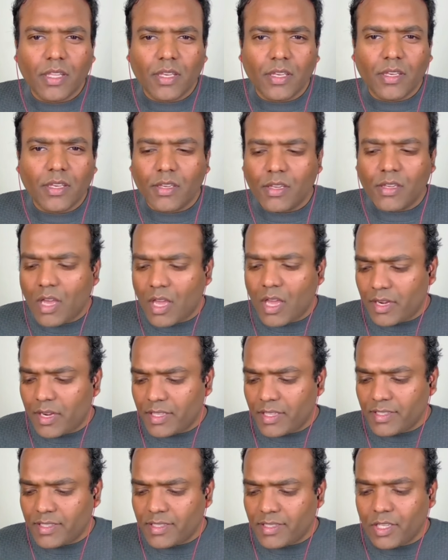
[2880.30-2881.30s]

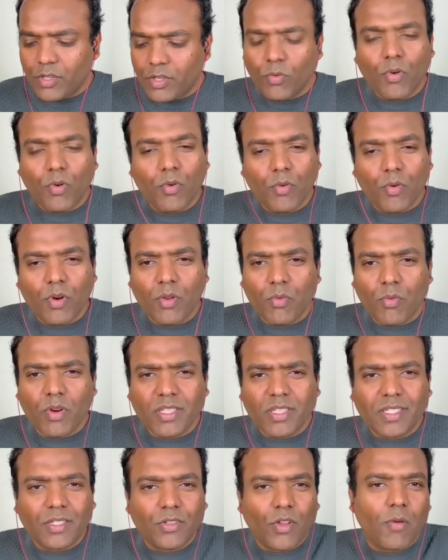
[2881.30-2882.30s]
RNA-seq. What
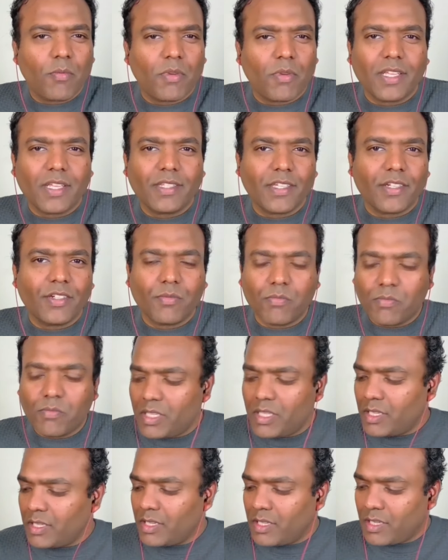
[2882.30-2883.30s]
does normalization
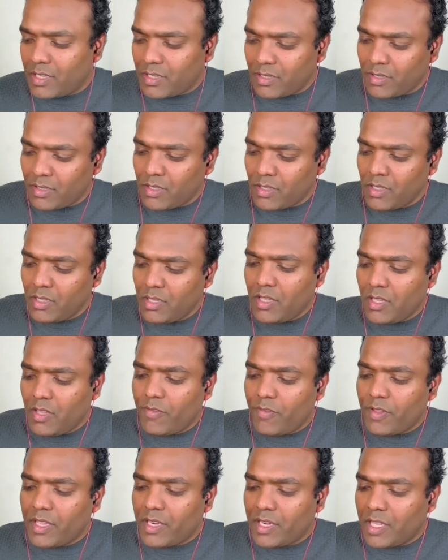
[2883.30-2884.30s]
mean? And if you
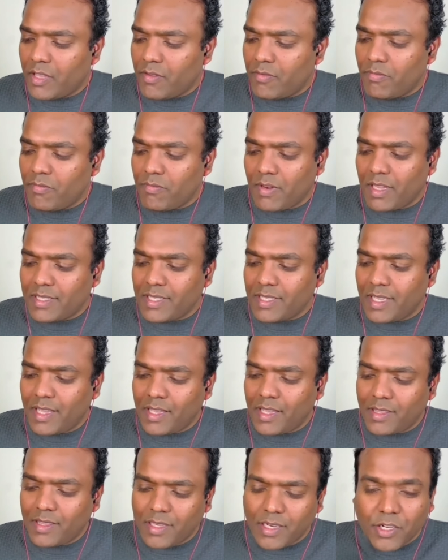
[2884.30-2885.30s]
can give, let's say,
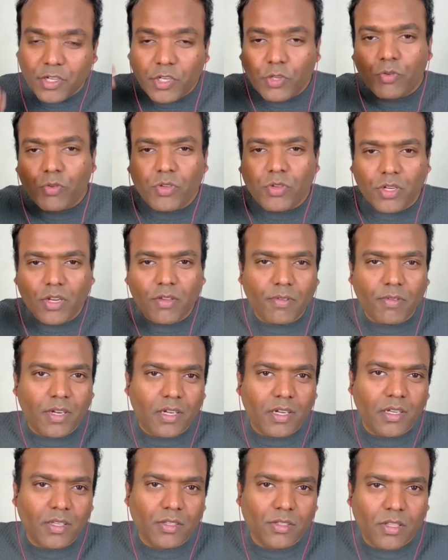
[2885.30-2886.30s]
the intuition of it,
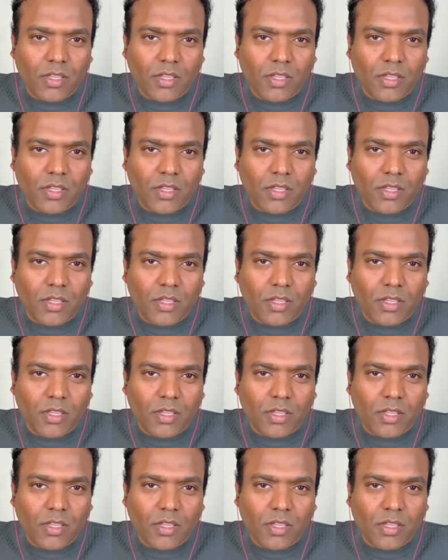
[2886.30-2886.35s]
so that